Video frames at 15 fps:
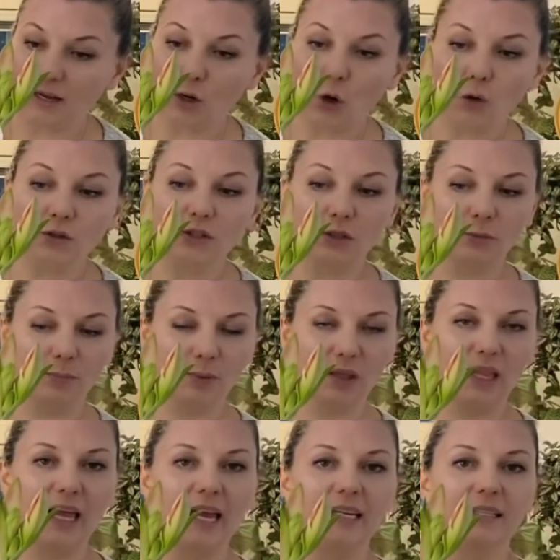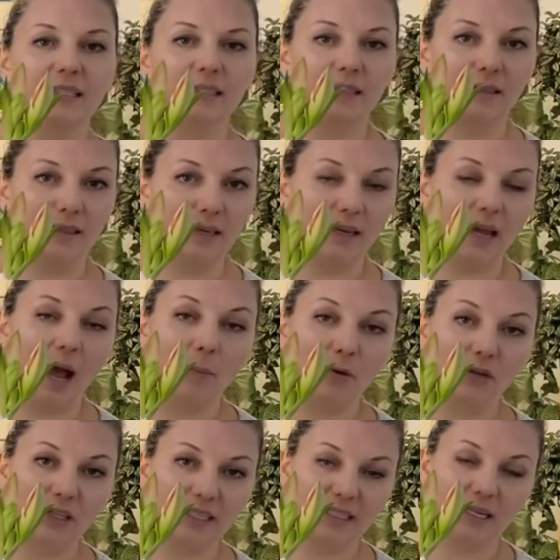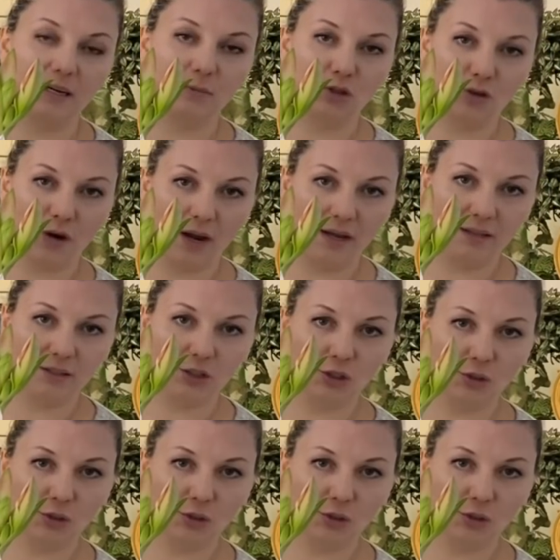also placed the amaryllis that I'm trying